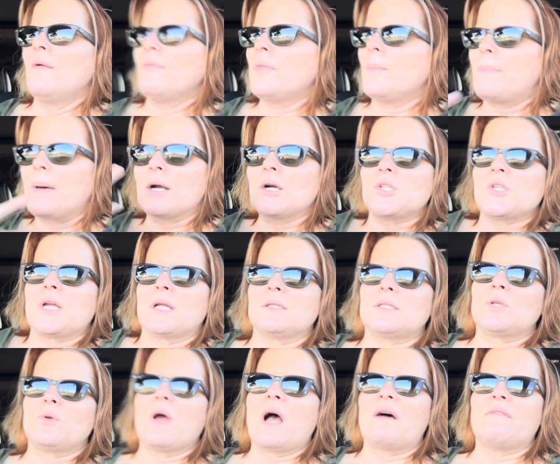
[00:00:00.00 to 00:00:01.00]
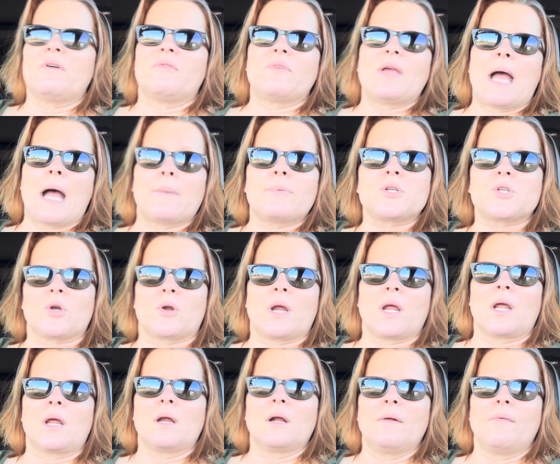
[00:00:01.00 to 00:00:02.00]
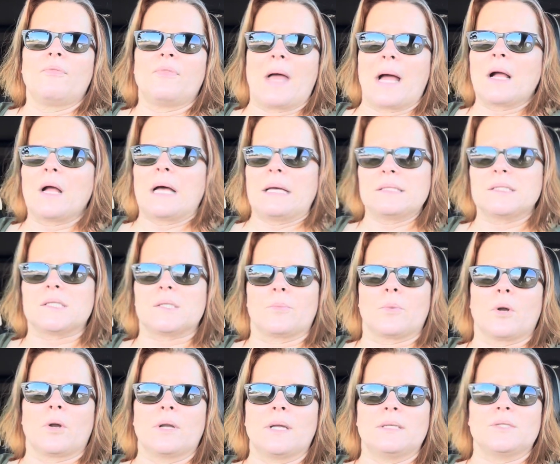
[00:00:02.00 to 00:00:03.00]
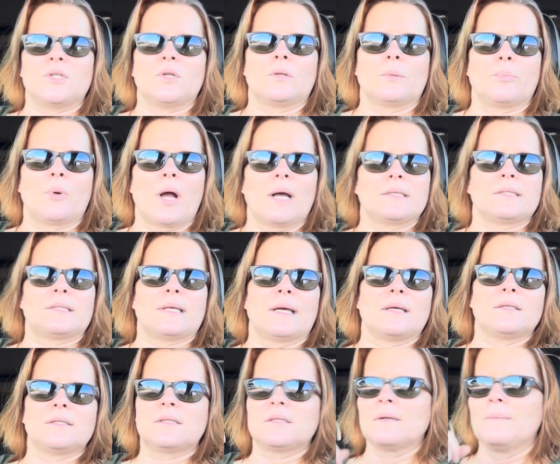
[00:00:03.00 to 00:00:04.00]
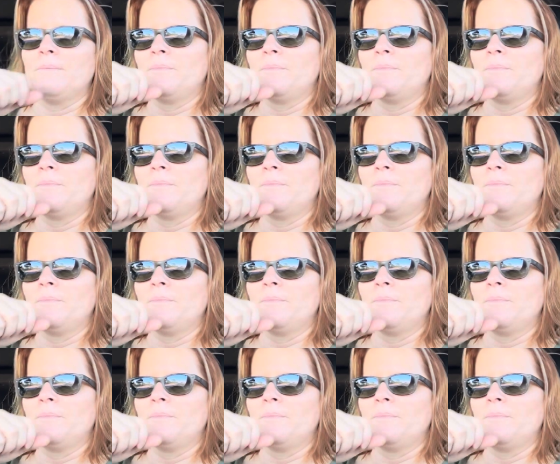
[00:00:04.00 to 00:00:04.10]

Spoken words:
the better chance you have of capturing that customer into the process.